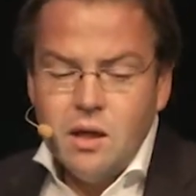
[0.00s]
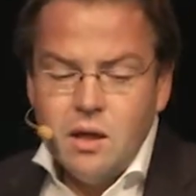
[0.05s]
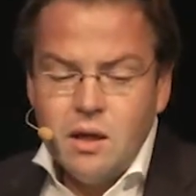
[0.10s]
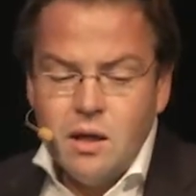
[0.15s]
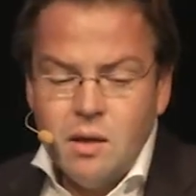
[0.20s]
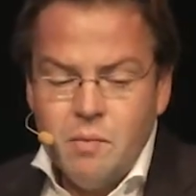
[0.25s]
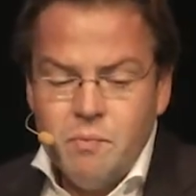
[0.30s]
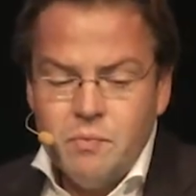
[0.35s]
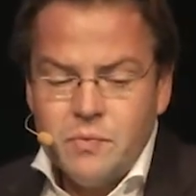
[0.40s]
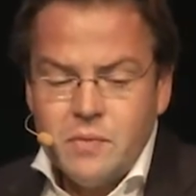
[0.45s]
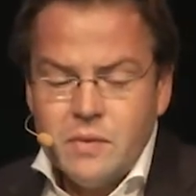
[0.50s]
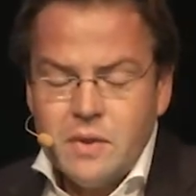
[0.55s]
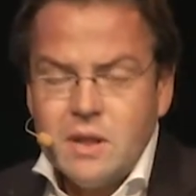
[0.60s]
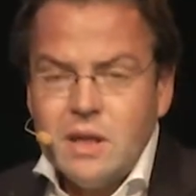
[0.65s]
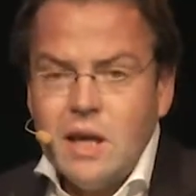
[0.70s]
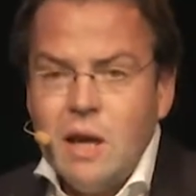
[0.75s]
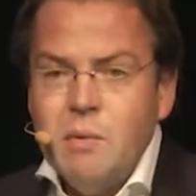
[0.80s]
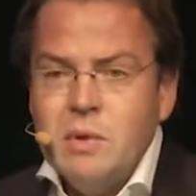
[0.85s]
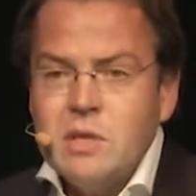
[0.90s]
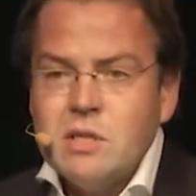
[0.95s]
And
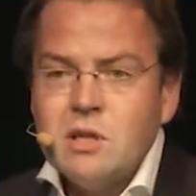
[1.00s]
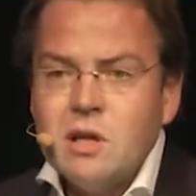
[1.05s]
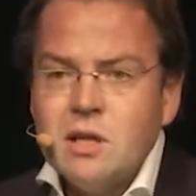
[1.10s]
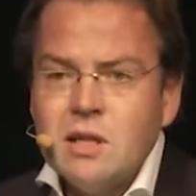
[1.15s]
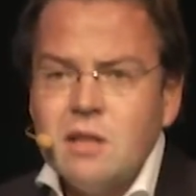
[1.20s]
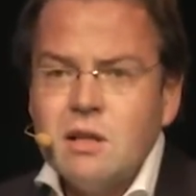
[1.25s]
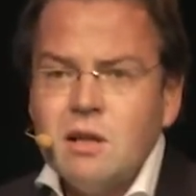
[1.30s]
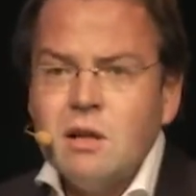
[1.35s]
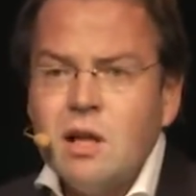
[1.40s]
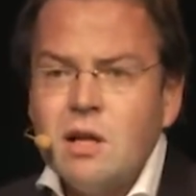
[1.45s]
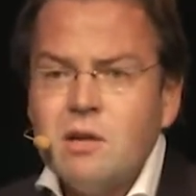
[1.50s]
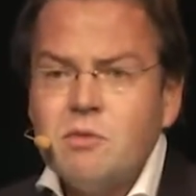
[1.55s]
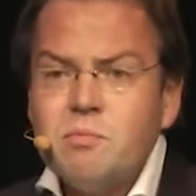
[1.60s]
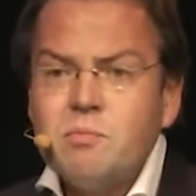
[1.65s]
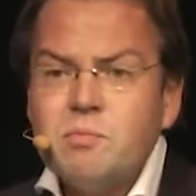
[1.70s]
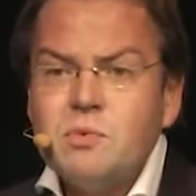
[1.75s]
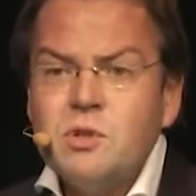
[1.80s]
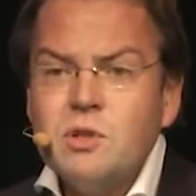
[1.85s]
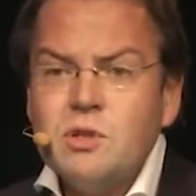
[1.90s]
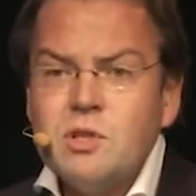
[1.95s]
we saw that a lot of
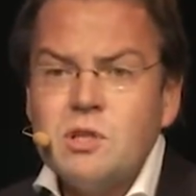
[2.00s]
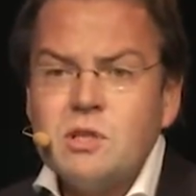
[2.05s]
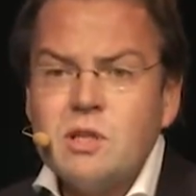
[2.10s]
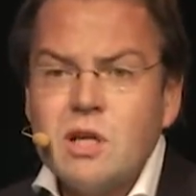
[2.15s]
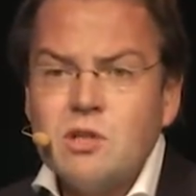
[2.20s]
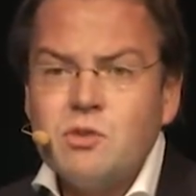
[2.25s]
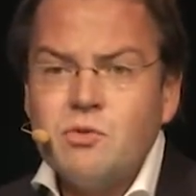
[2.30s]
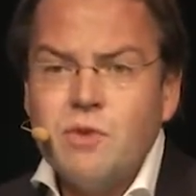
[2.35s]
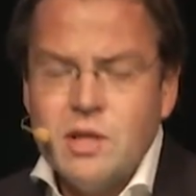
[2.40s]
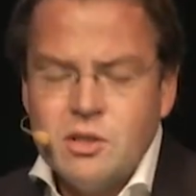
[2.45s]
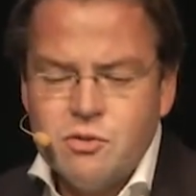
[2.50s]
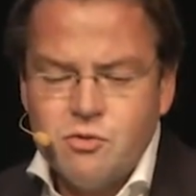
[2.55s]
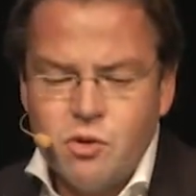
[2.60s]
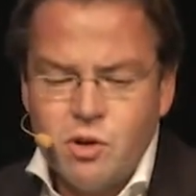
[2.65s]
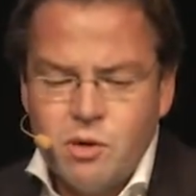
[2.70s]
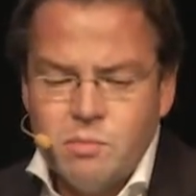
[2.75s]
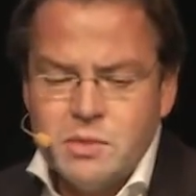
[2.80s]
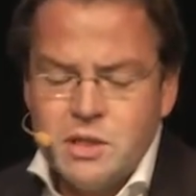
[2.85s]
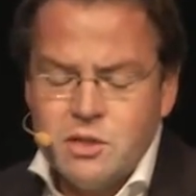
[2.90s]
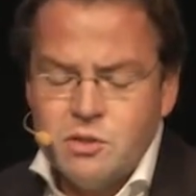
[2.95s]
churches are
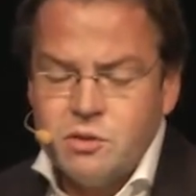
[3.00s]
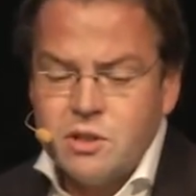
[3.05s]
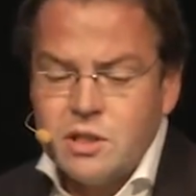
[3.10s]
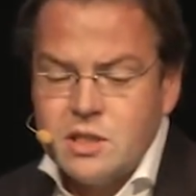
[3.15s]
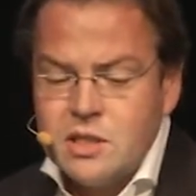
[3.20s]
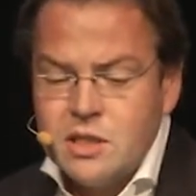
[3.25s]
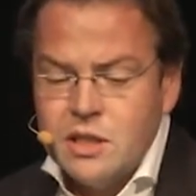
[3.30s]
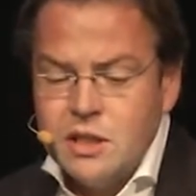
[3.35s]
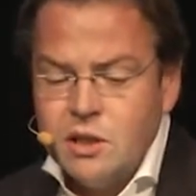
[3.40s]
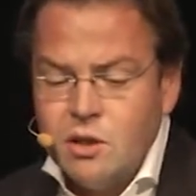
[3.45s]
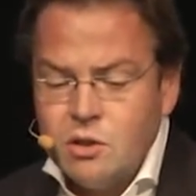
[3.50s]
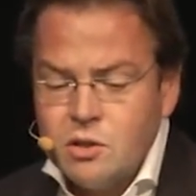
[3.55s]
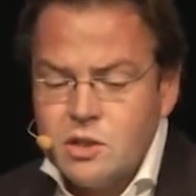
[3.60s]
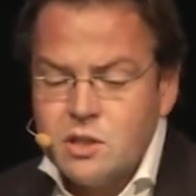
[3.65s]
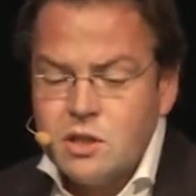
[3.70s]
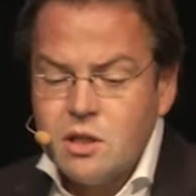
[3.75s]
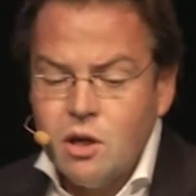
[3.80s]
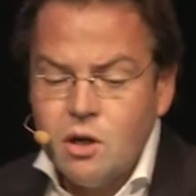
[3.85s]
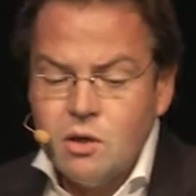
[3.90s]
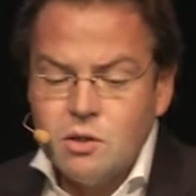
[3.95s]
transformed into
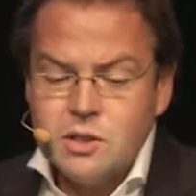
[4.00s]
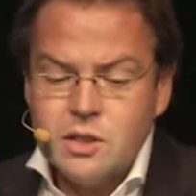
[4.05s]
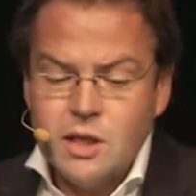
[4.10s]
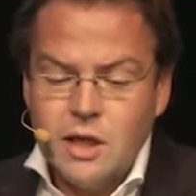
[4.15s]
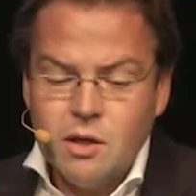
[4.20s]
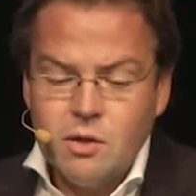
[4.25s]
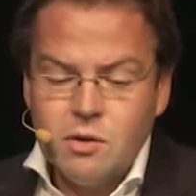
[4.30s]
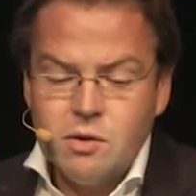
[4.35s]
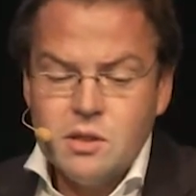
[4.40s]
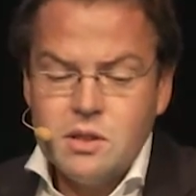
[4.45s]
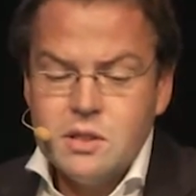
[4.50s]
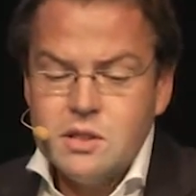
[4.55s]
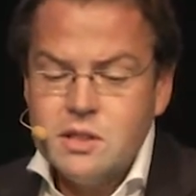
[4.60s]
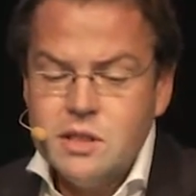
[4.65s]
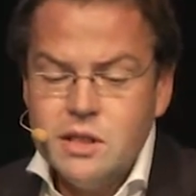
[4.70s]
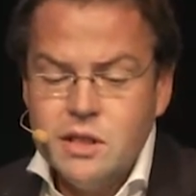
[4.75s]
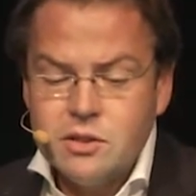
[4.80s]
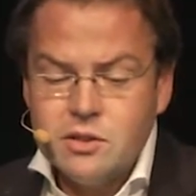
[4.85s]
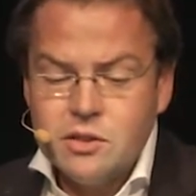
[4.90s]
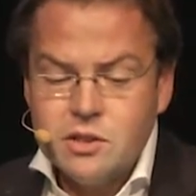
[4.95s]
casinos, hotel,
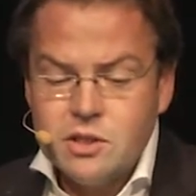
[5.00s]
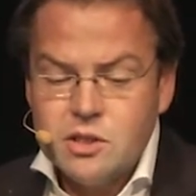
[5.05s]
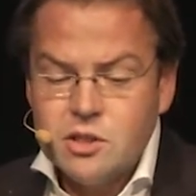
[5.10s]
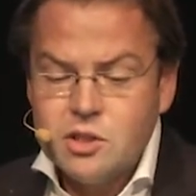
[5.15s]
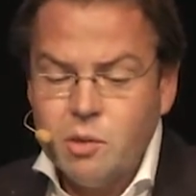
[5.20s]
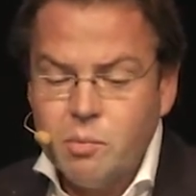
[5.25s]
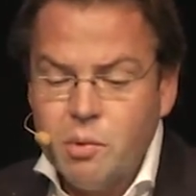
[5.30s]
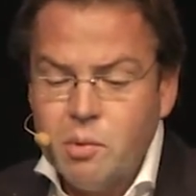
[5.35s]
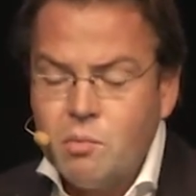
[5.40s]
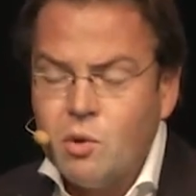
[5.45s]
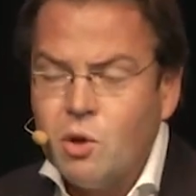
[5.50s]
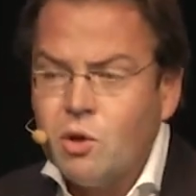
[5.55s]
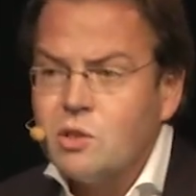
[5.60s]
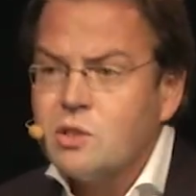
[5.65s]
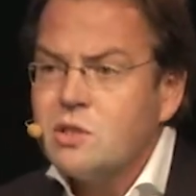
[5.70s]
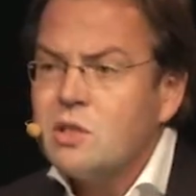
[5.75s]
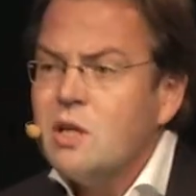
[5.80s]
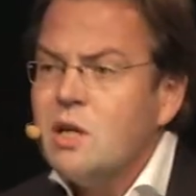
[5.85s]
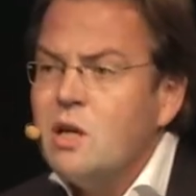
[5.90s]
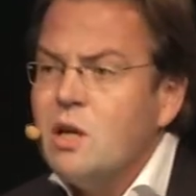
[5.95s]
theaters, shopping
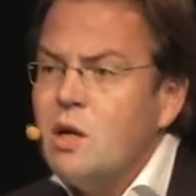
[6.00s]
malls.